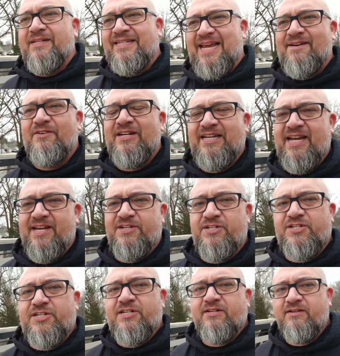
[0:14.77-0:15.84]
David
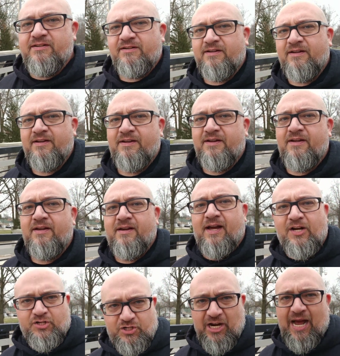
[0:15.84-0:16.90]
gets
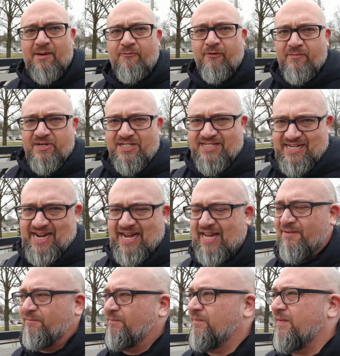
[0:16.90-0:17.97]
a job from his dad.